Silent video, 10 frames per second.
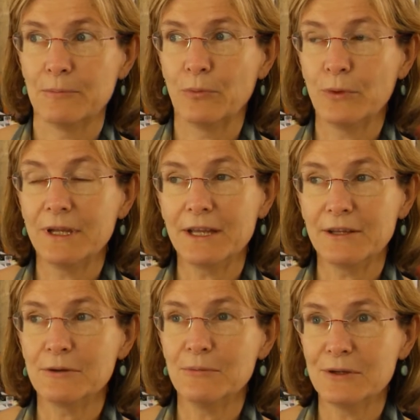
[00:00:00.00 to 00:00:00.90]

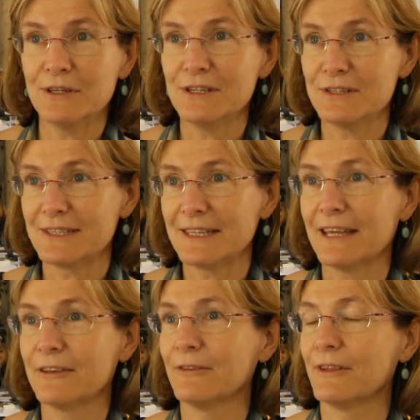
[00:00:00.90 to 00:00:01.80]
bringing communities
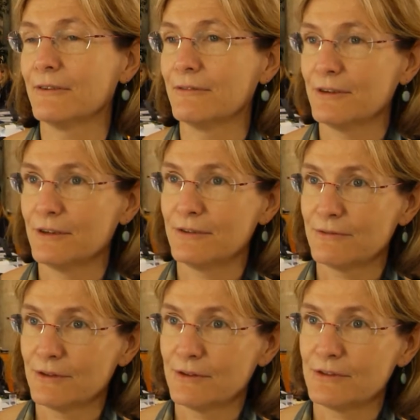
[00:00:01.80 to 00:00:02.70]
together that are very
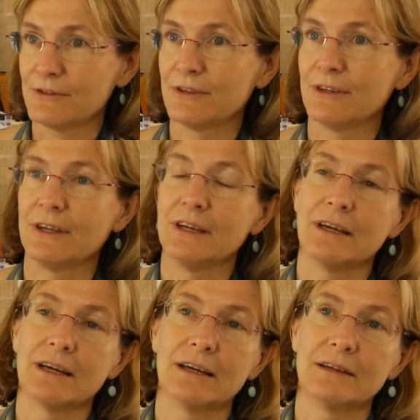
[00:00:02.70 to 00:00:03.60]
diverse,
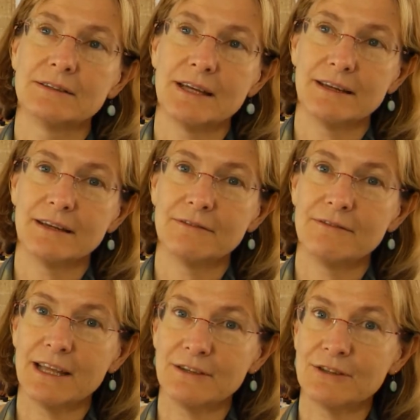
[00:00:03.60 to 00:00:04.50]
taking
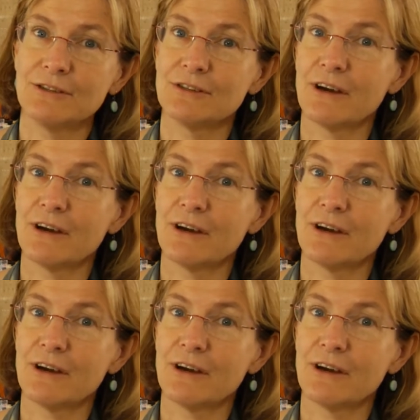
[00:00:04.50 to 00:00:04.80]
advantage